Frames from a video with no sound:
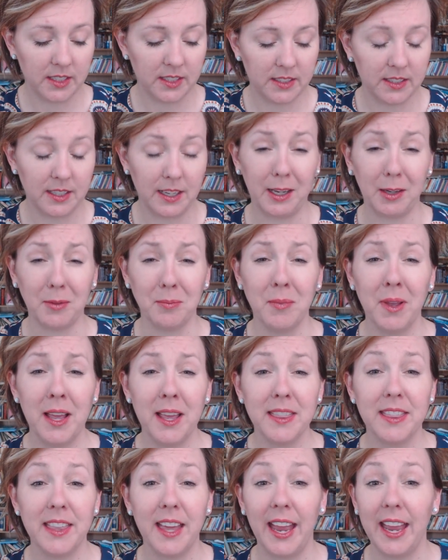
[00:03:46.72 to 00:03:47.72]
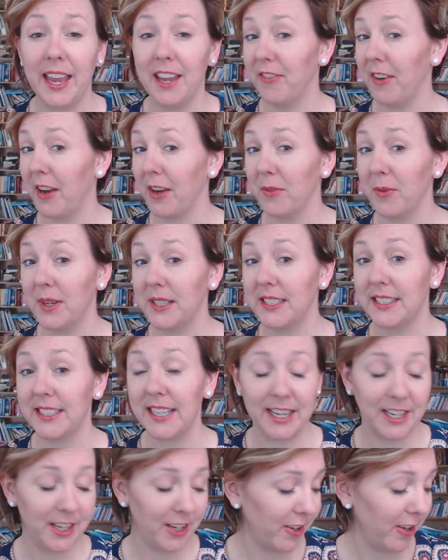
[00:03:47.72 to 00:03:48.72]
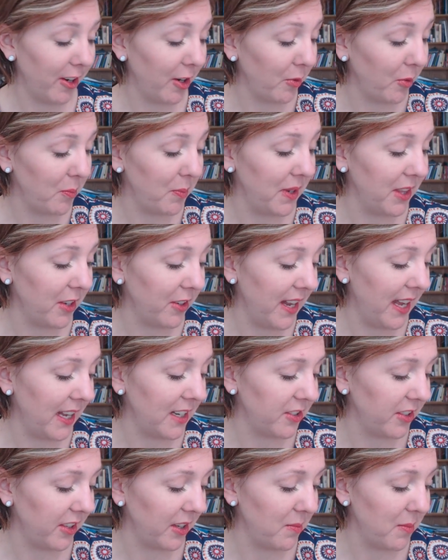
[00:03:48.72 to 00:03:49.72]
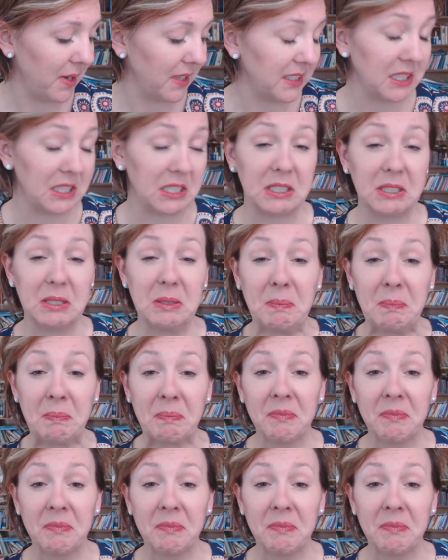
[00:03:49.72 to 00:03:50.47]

just that if I was skinnier, it would be there naturally, but since